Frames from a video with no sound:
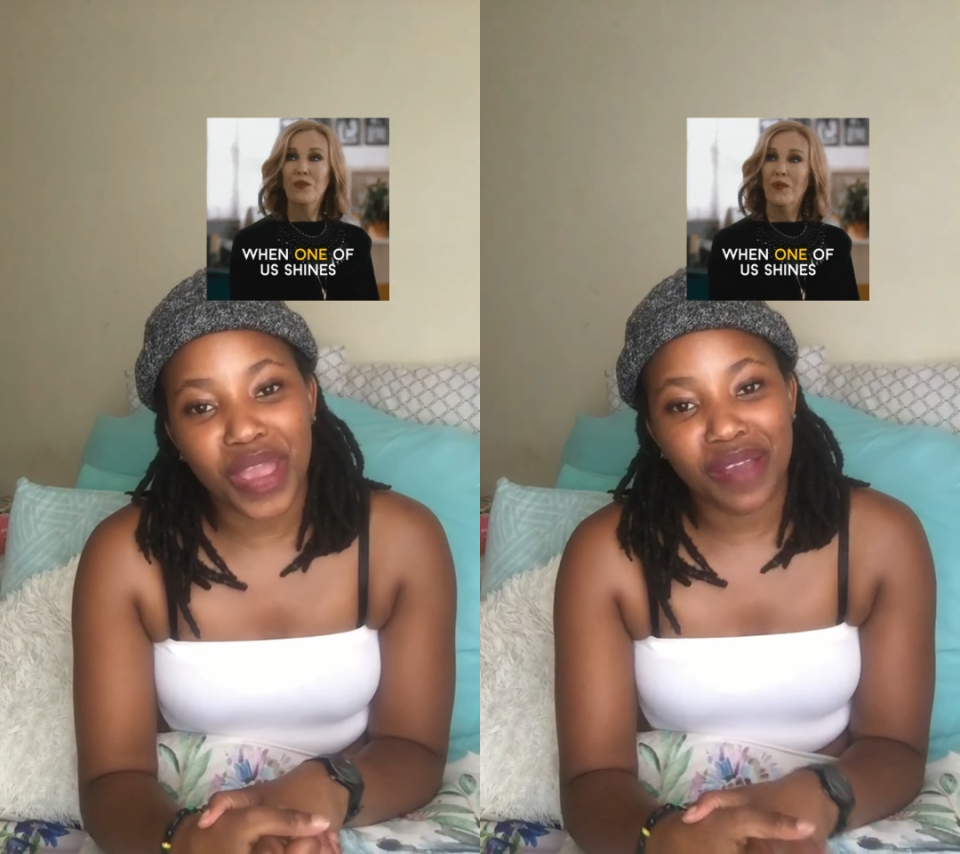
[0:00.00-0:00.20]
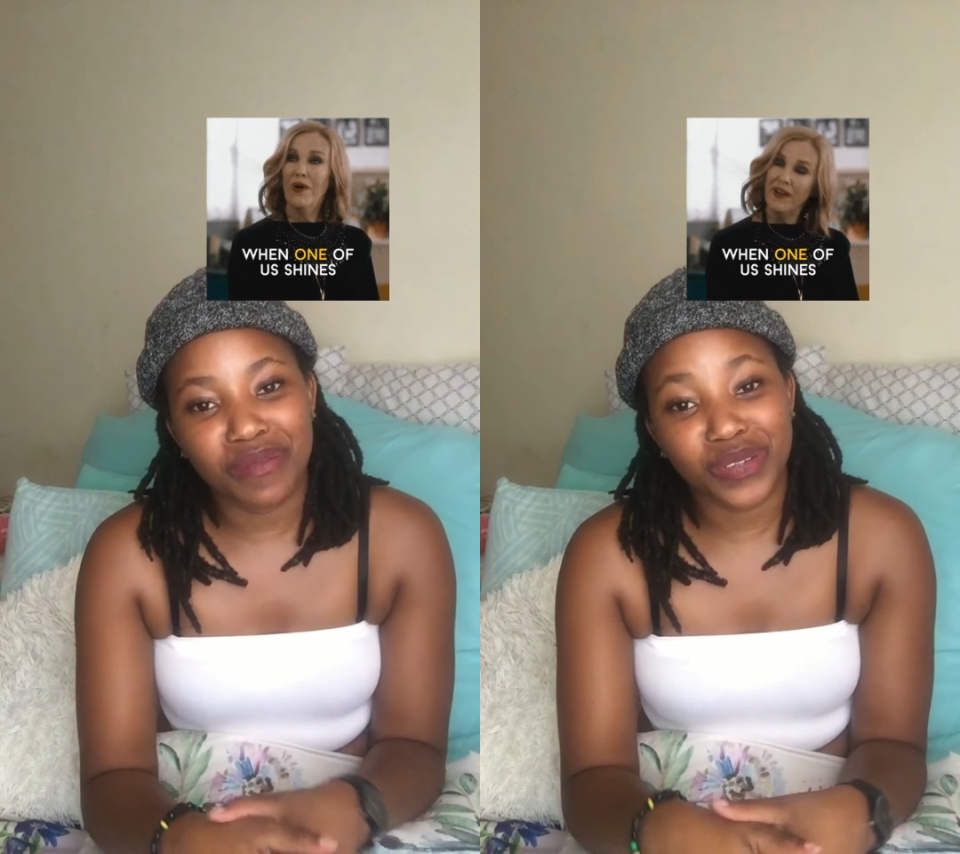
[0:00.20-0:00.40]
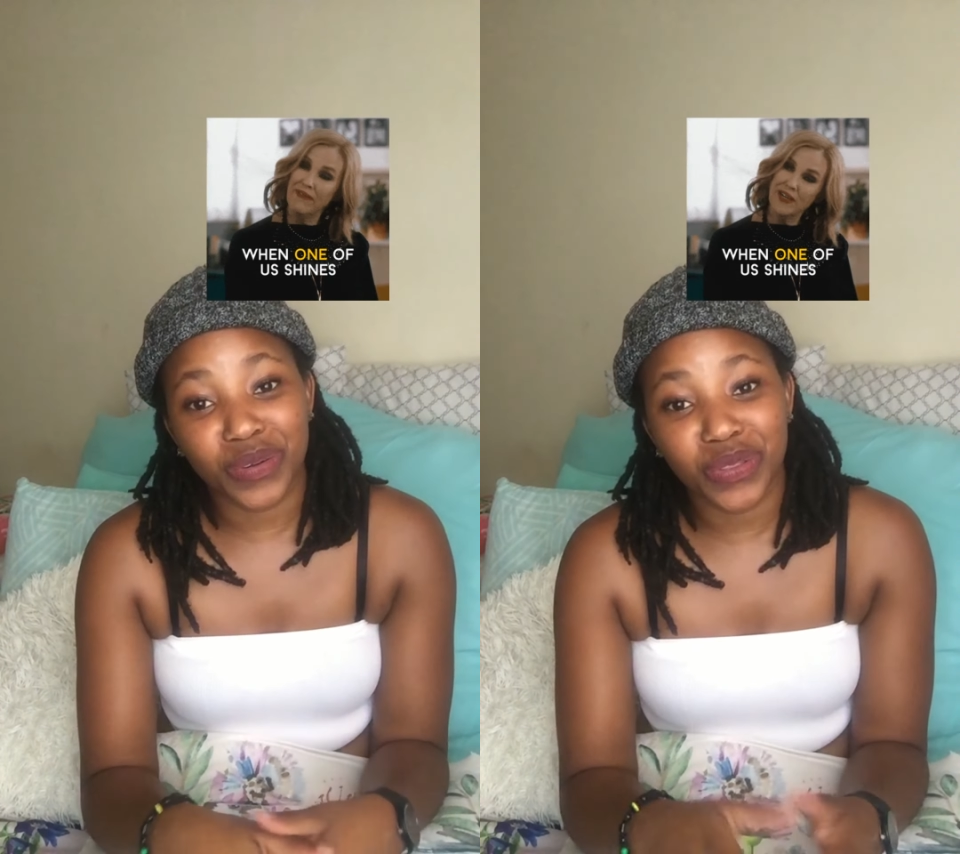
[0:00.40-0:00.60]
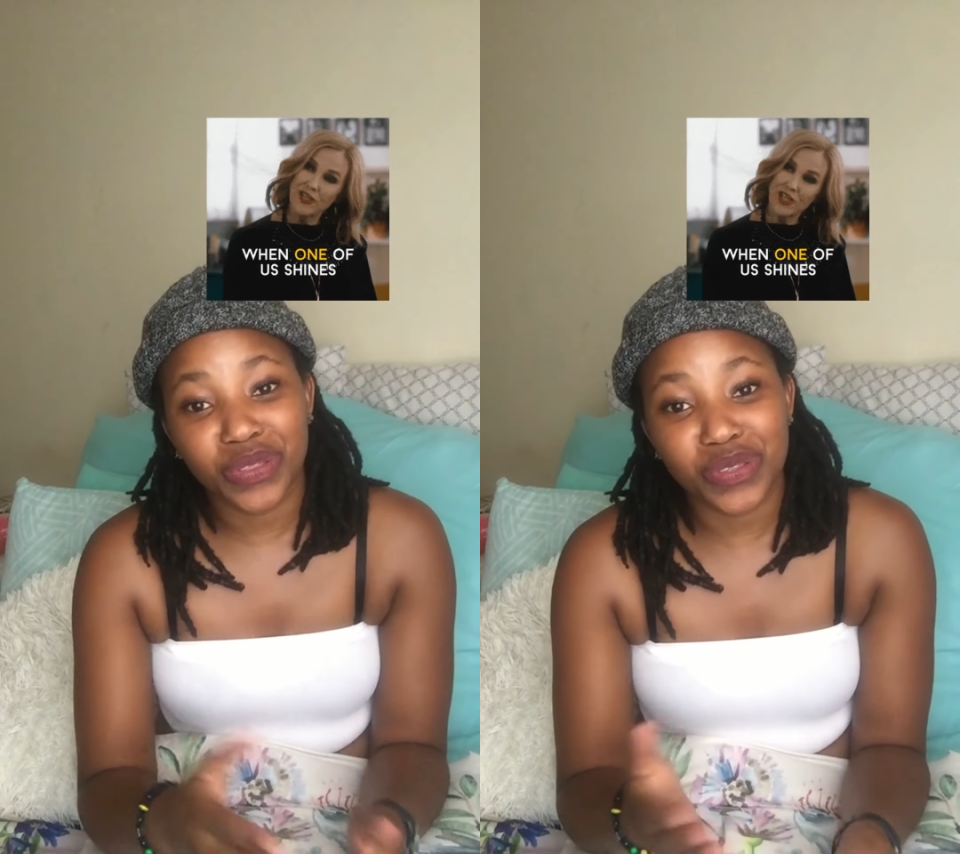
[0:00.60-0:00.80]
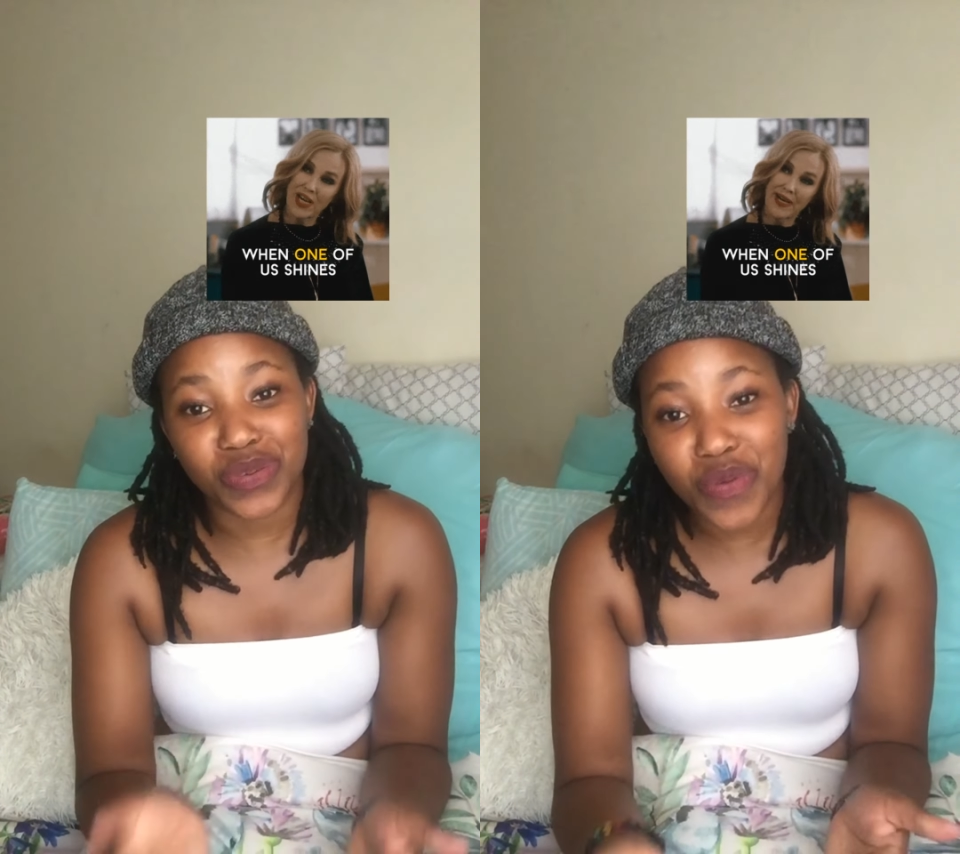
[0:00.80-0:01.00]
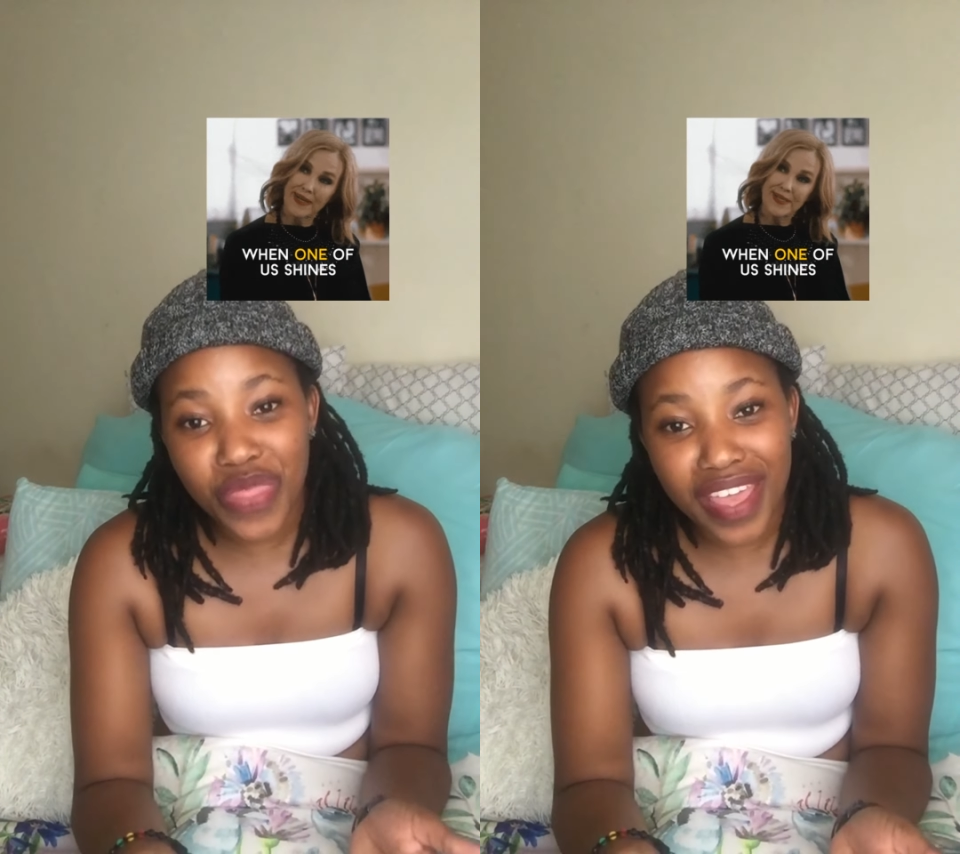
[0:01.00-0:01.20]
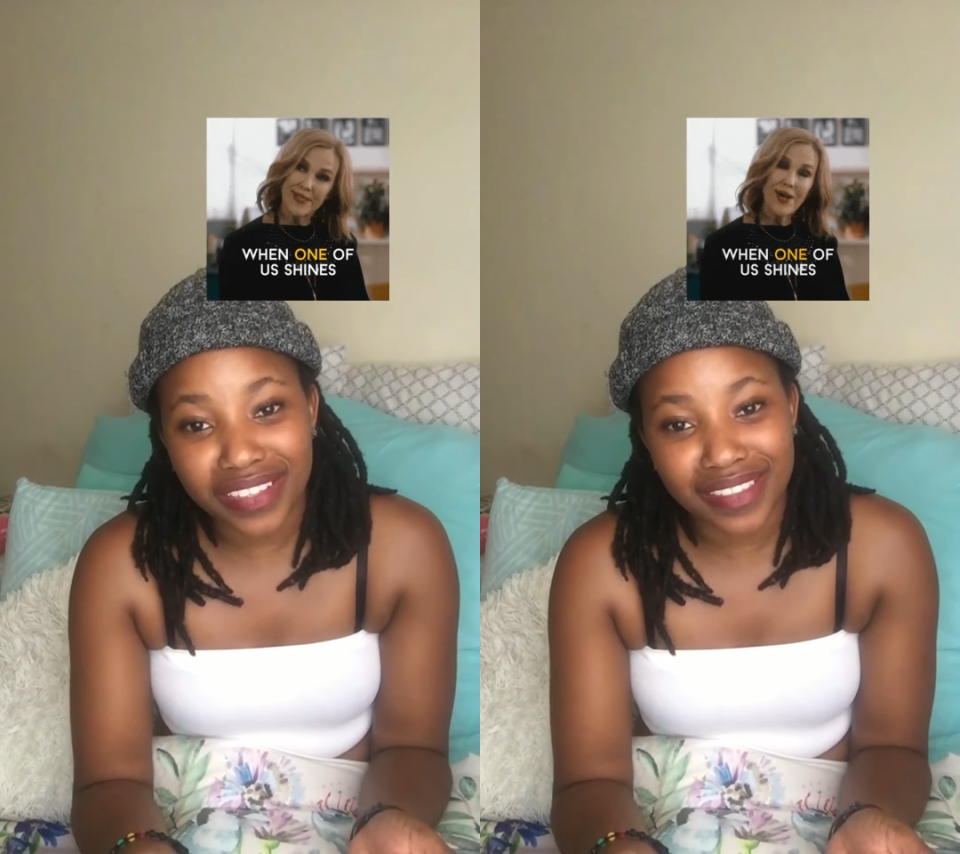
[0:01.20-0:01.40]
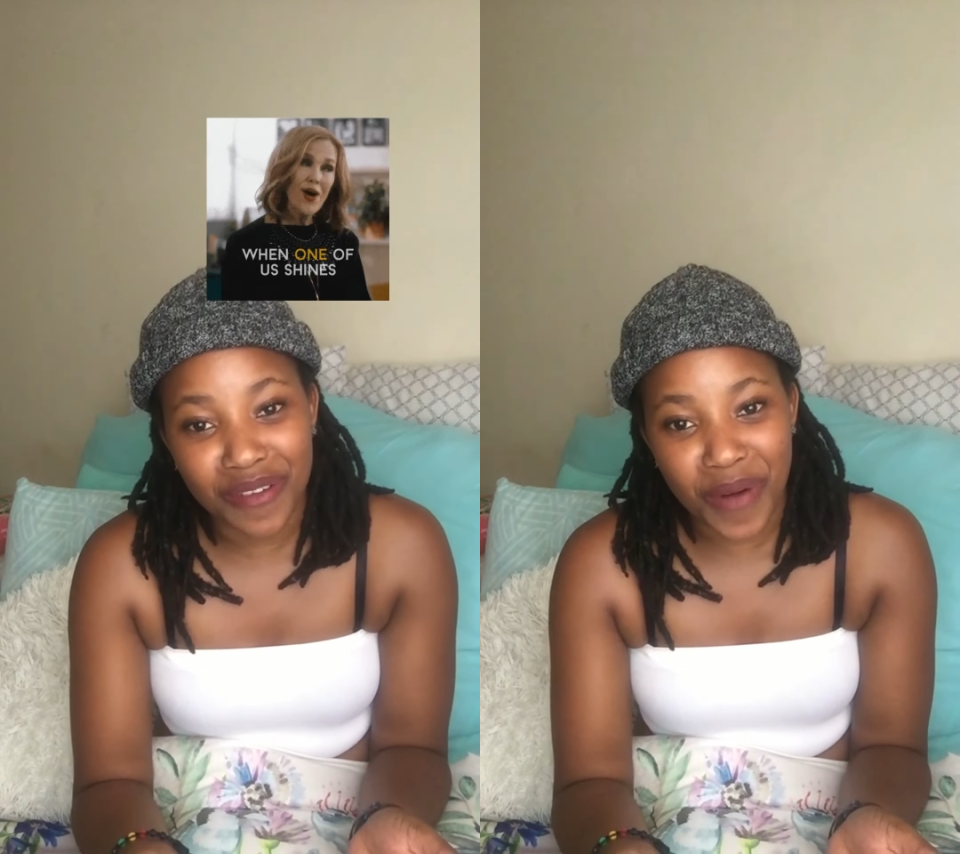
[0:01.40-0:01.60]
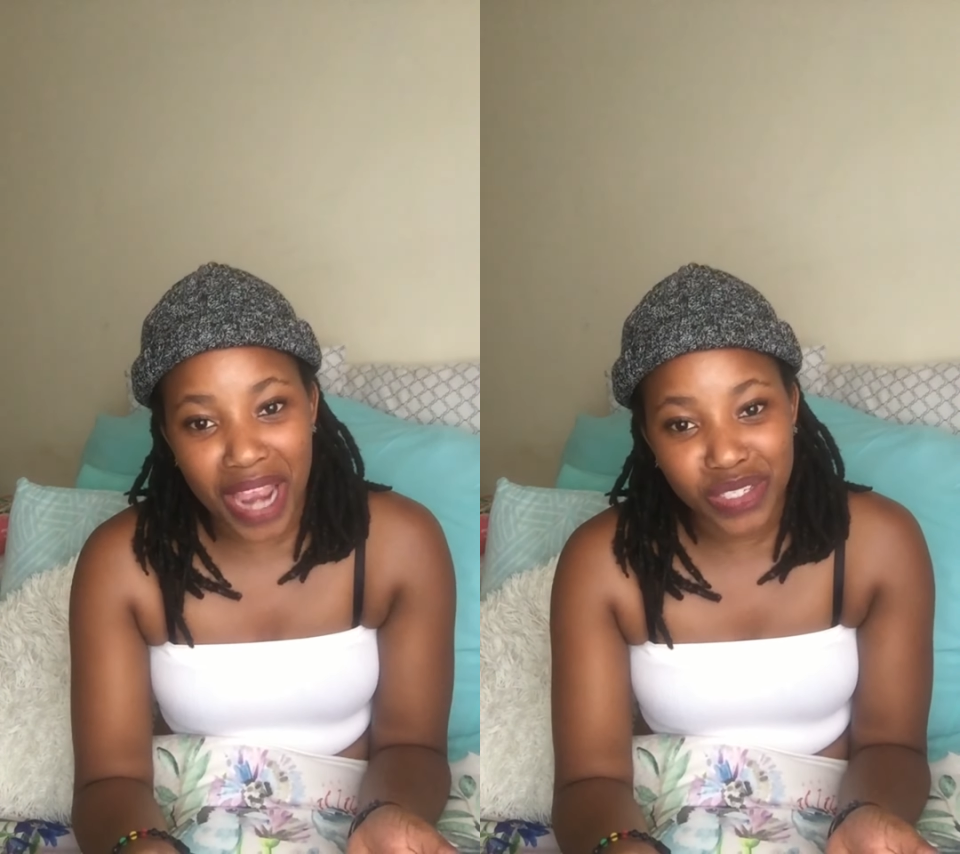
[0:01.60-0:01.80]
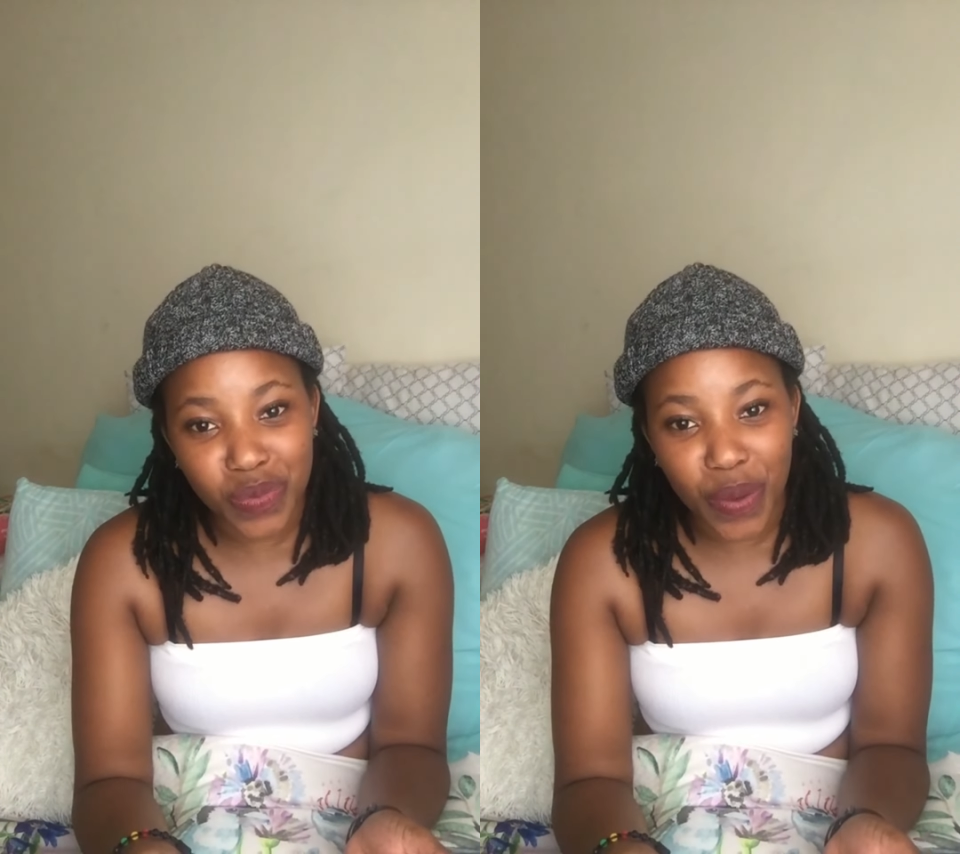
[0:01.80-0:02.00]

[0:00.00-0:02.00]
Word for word: where we don't do things the right